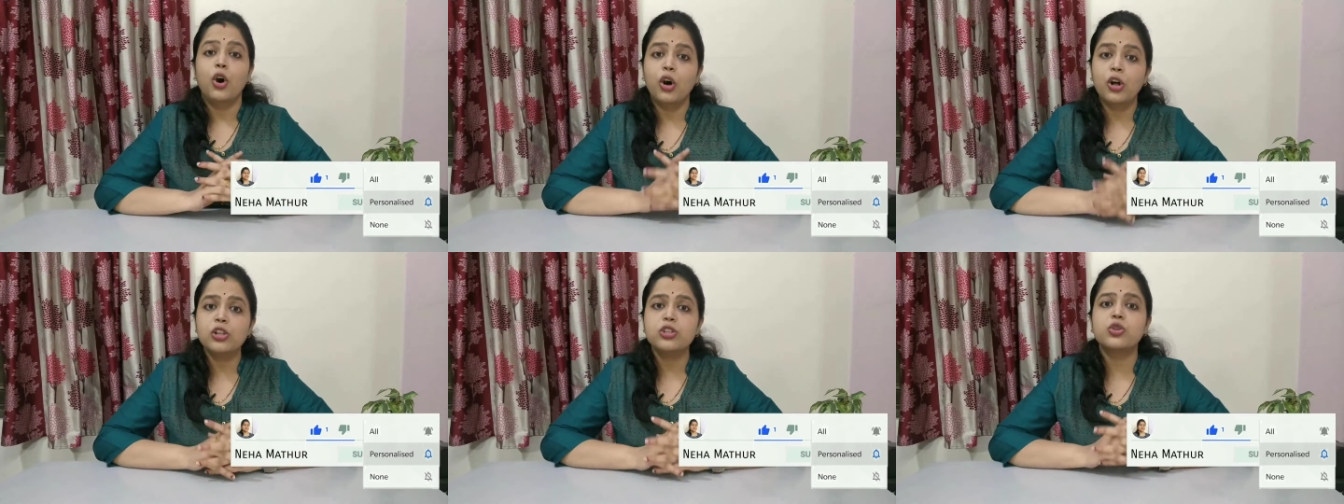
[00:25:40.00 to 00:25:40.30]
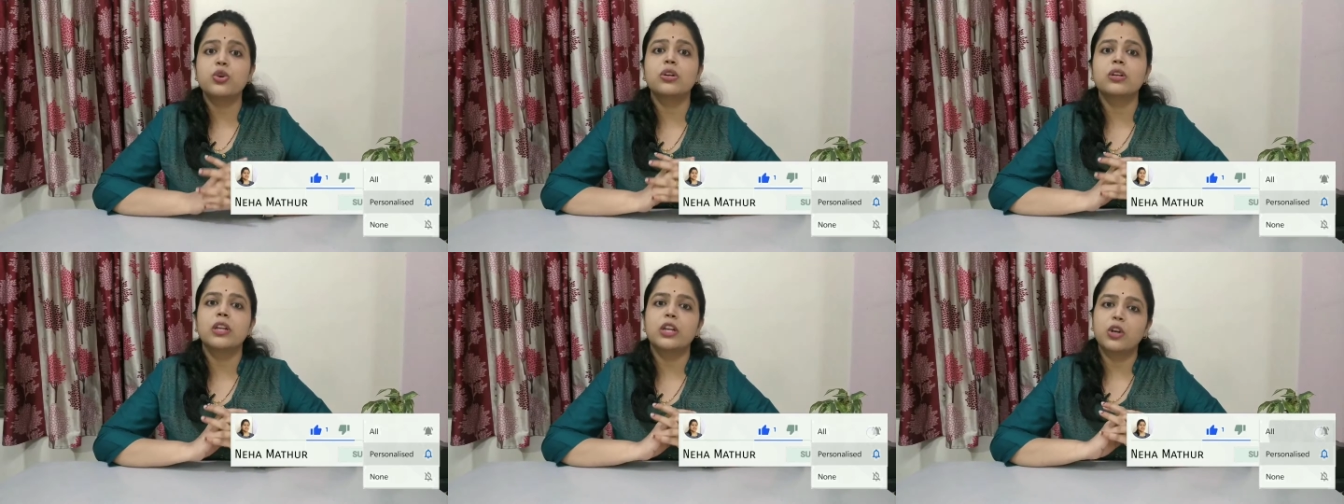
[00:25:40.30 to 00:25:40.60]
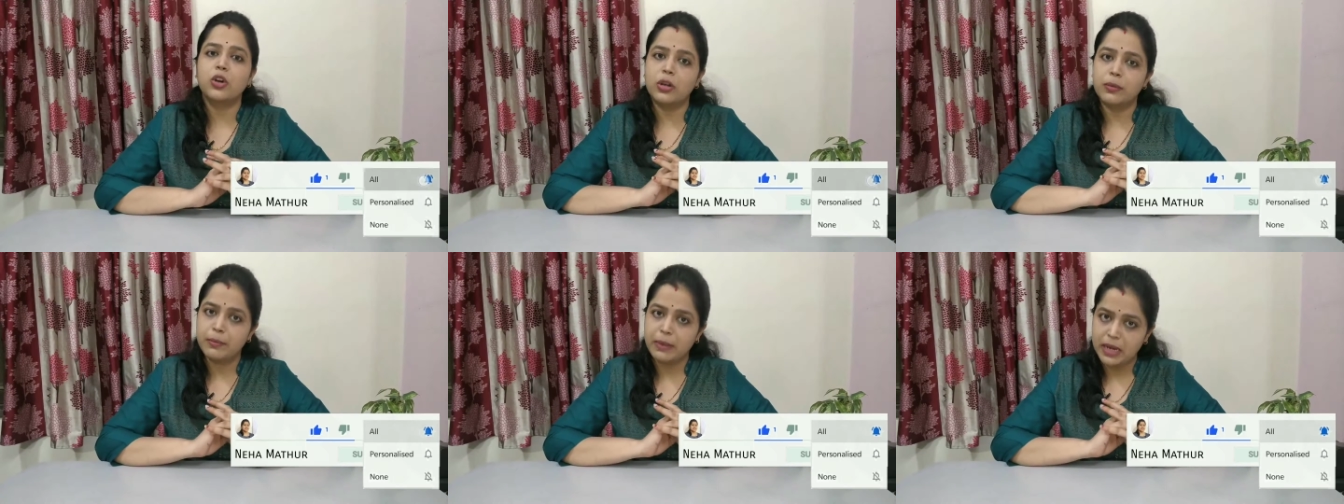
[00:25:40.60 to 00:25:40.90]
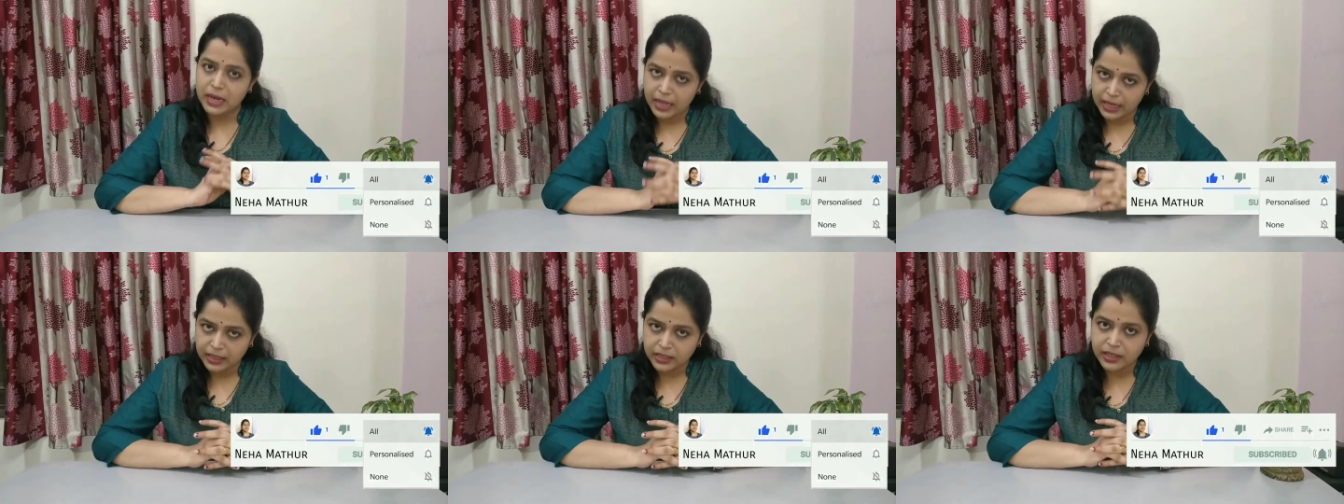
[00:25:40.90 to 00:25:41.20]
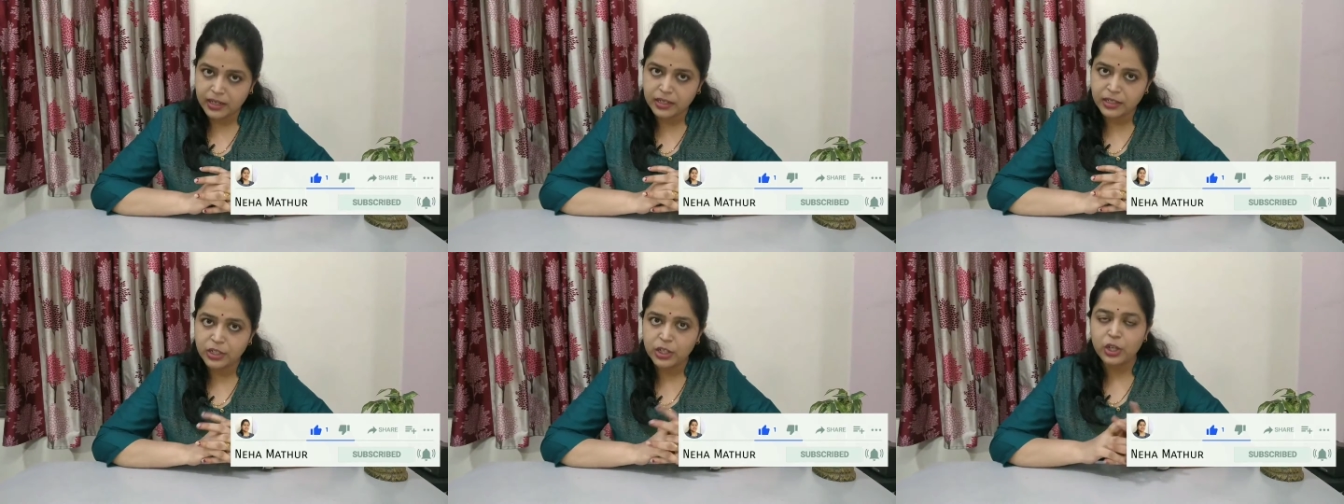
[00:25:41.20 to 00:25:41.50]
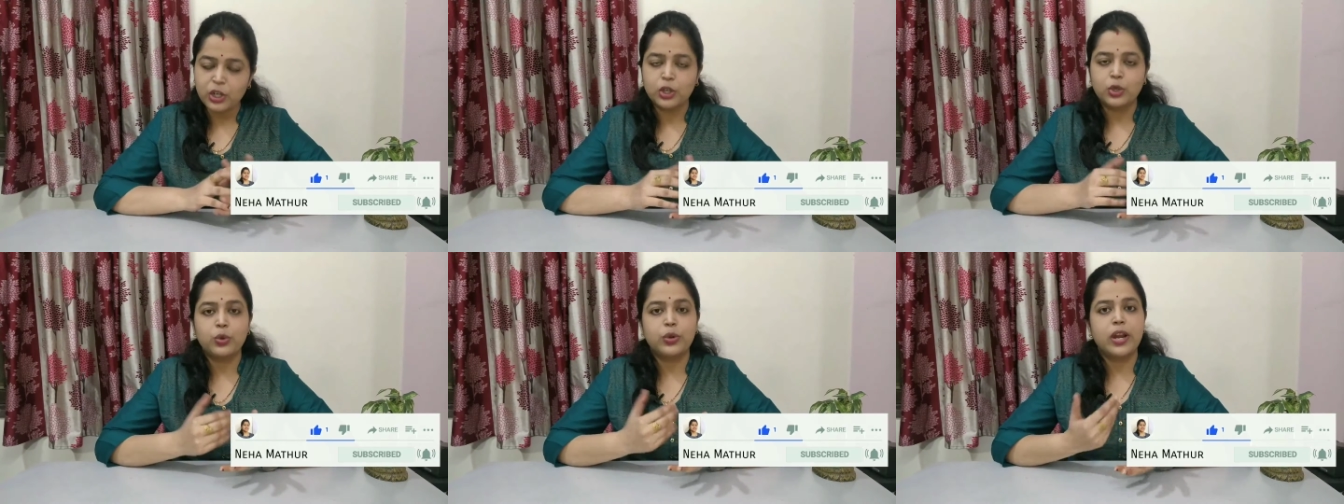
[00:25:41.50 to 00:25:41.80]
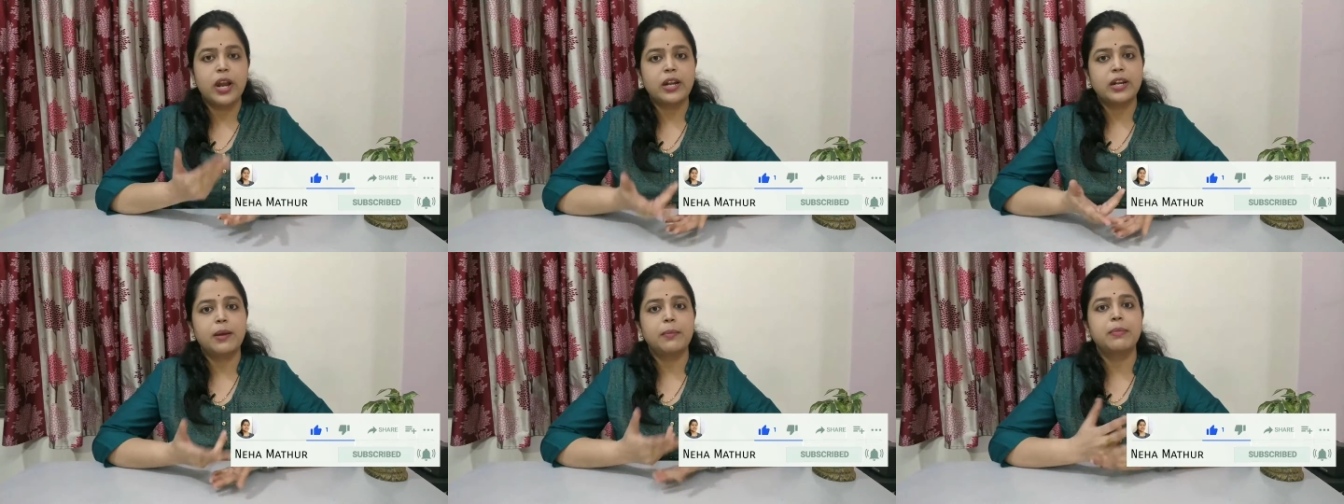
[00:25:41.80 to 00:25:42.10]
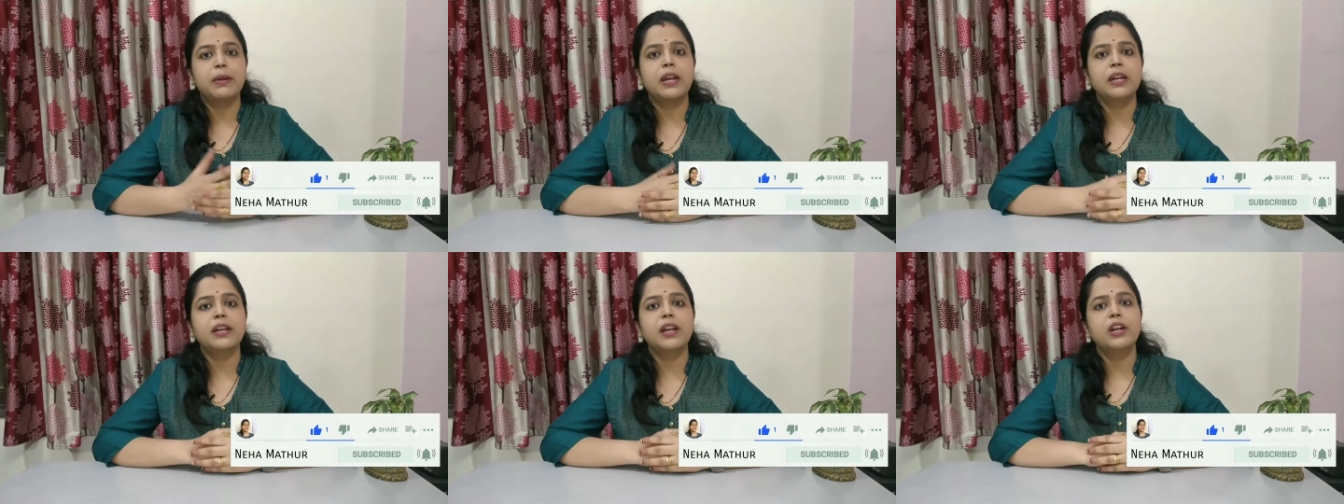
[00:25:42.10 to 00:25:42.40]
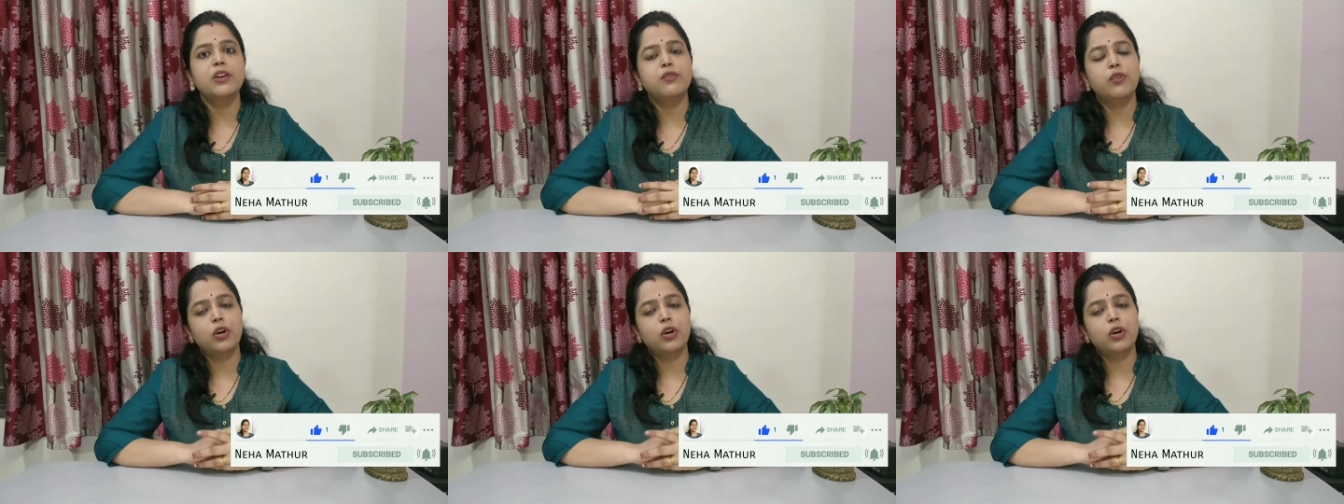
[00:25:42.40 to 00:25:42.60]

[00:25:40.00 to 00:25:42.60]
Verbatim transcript: also click on bell icon to get updated